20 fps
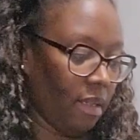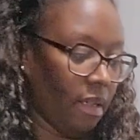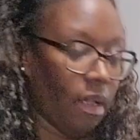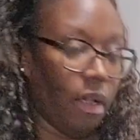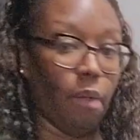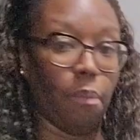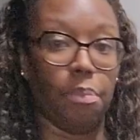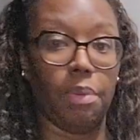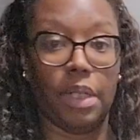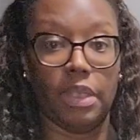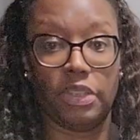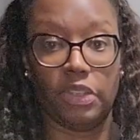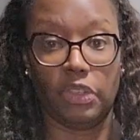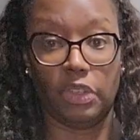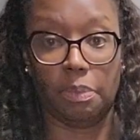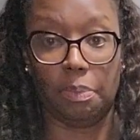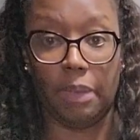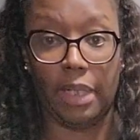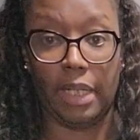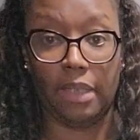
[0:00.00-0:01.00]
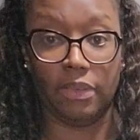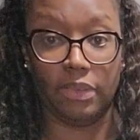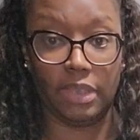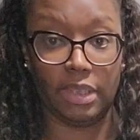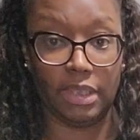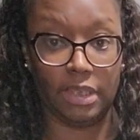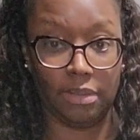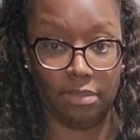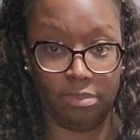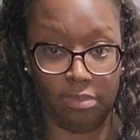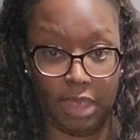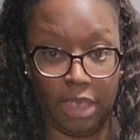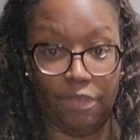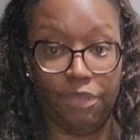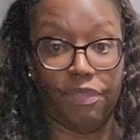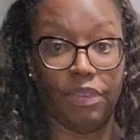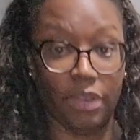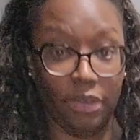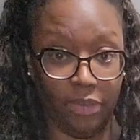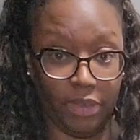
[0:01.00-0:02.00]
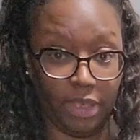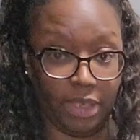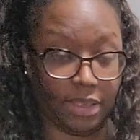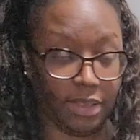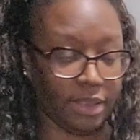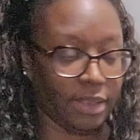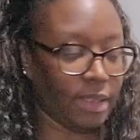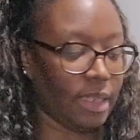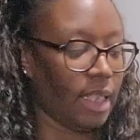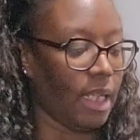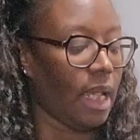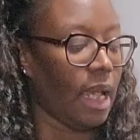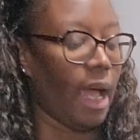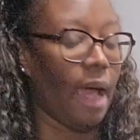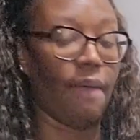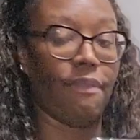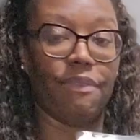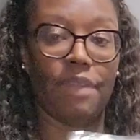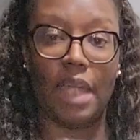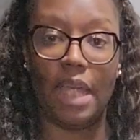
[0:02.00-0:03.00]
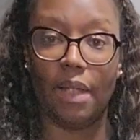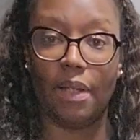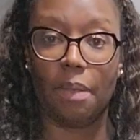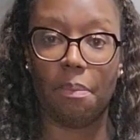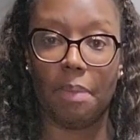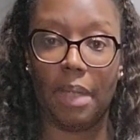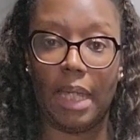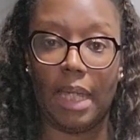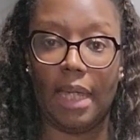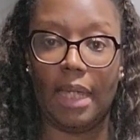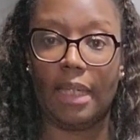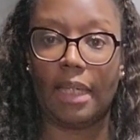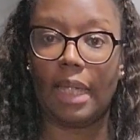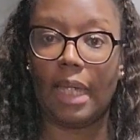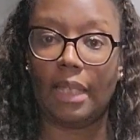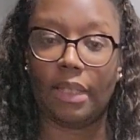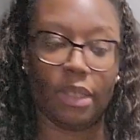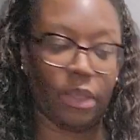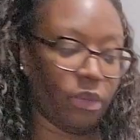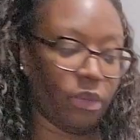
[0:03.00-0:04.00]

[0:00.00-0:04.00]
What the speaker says: of Brussels sprouts. It filled this. I found a bag at the